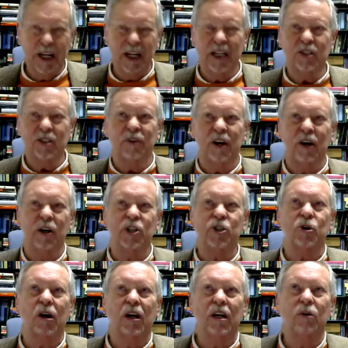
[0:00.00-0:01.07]
it's very
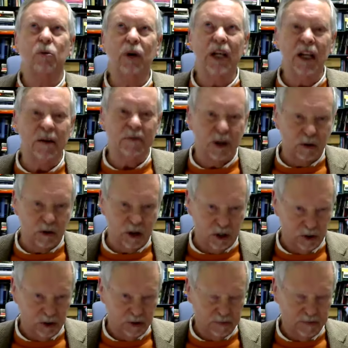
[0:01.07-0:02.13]
striking. We love our own